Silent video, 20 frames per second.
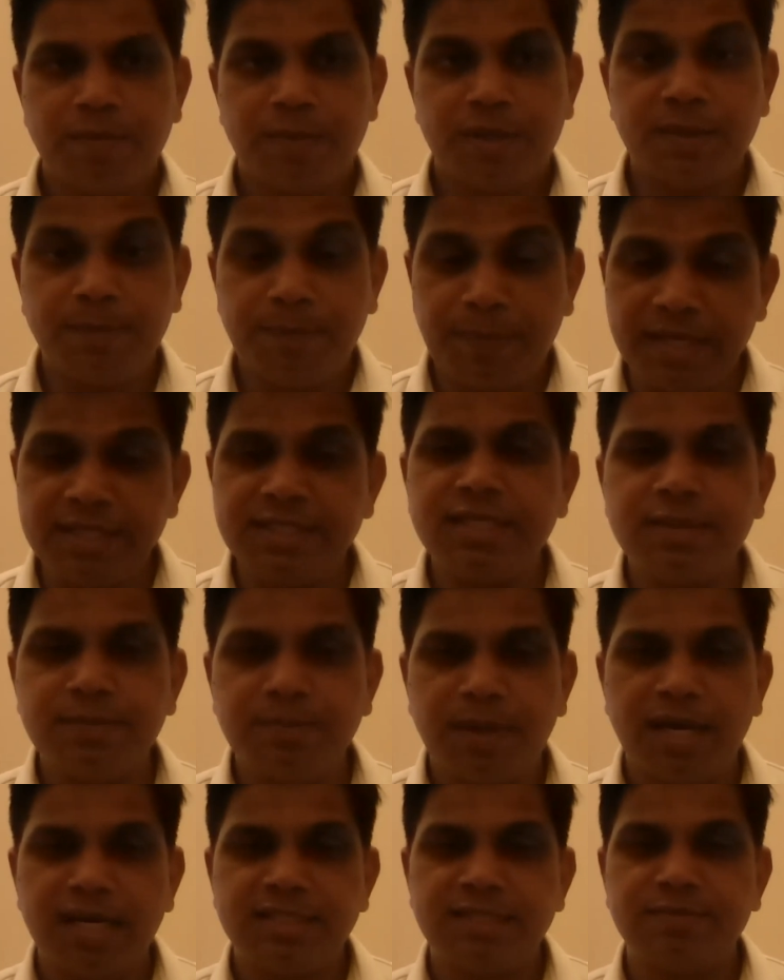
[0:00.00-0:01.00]
But the basic
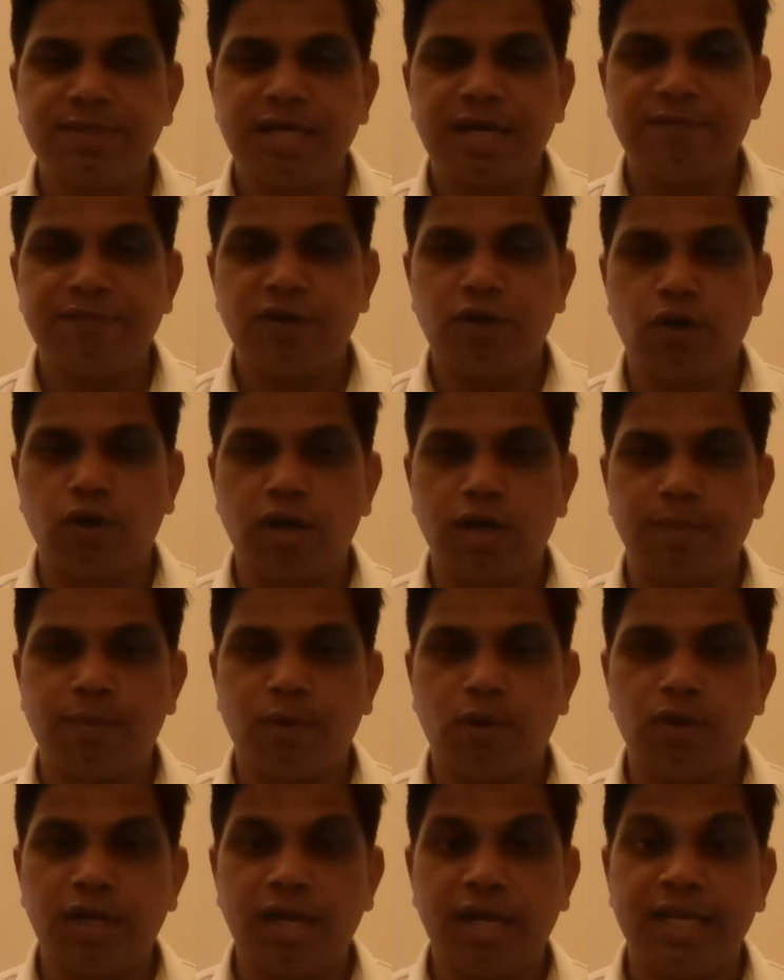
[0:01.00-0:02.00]
miasm that we talk
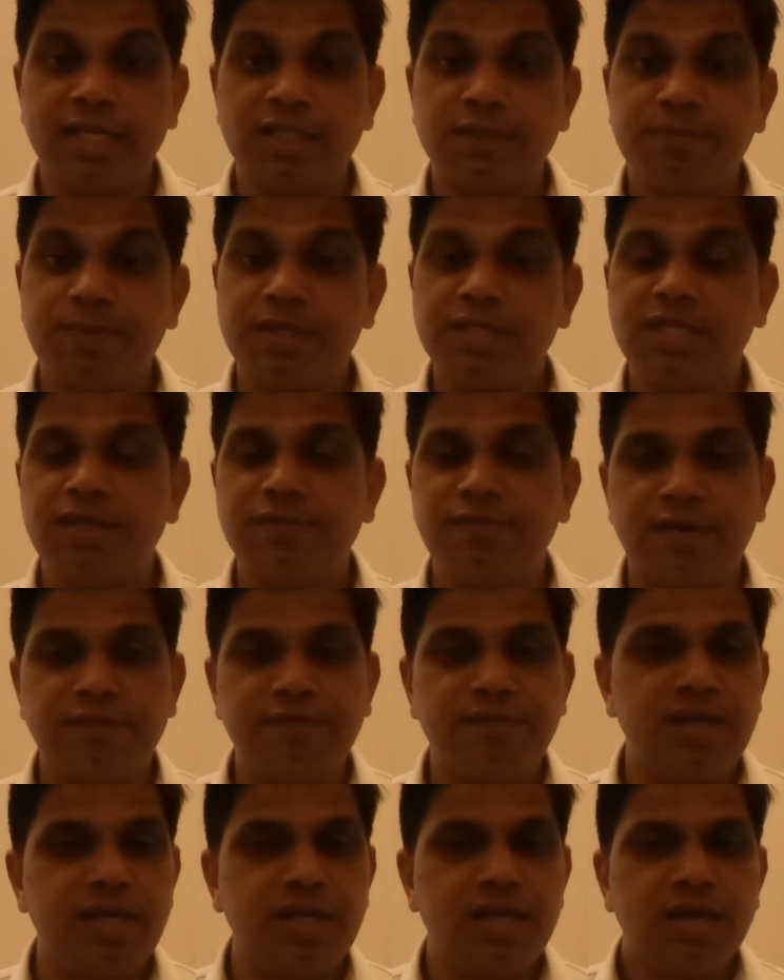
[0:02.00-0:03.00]
about, and especially
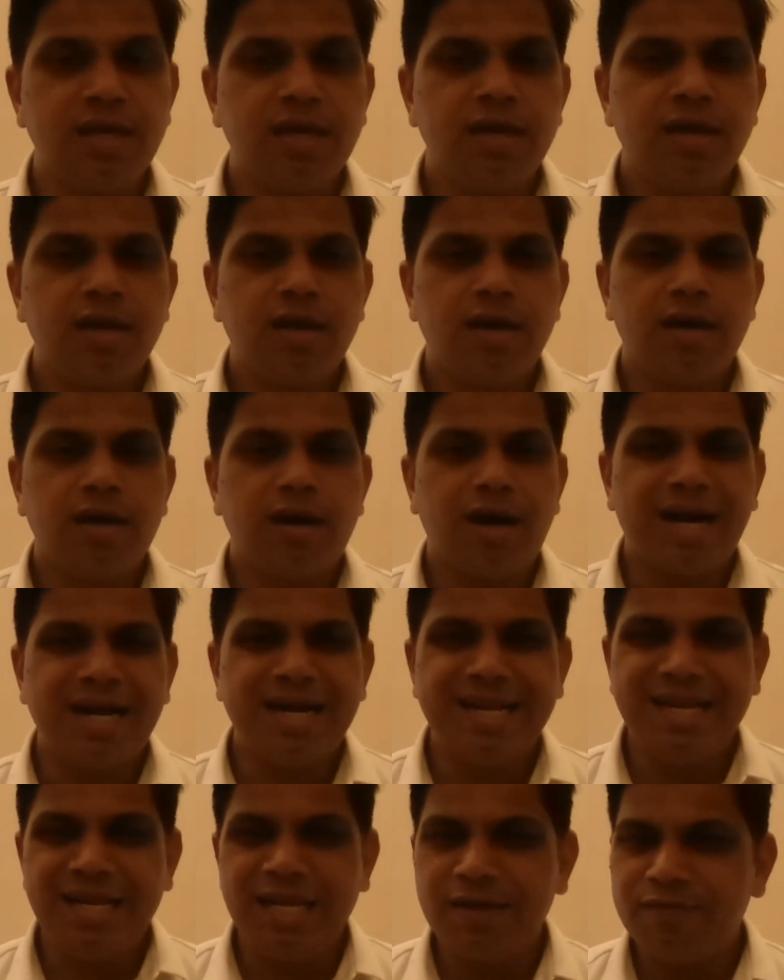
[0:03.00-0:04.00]
when we
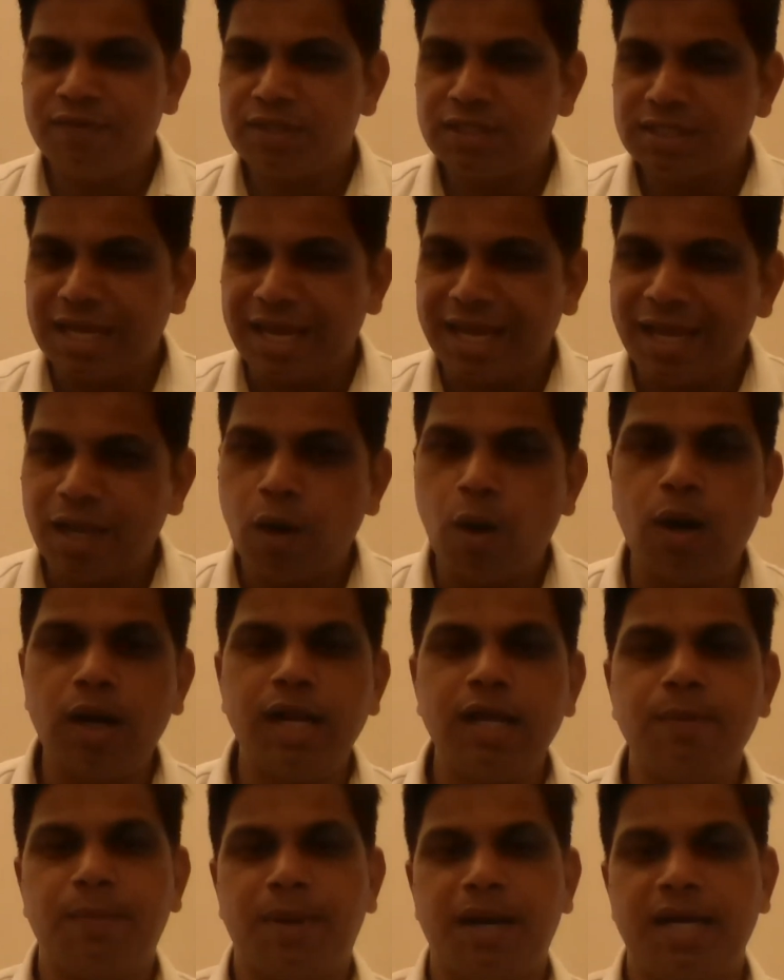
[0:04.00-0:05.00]
are dealing with
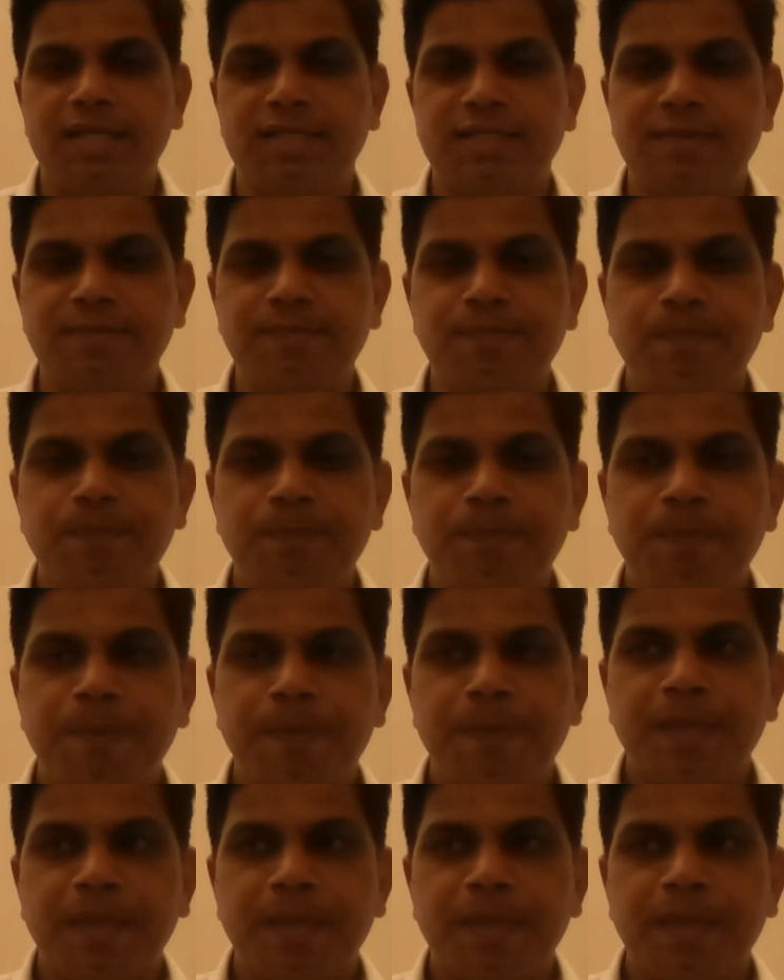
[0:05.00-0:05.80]
psychotic miasm,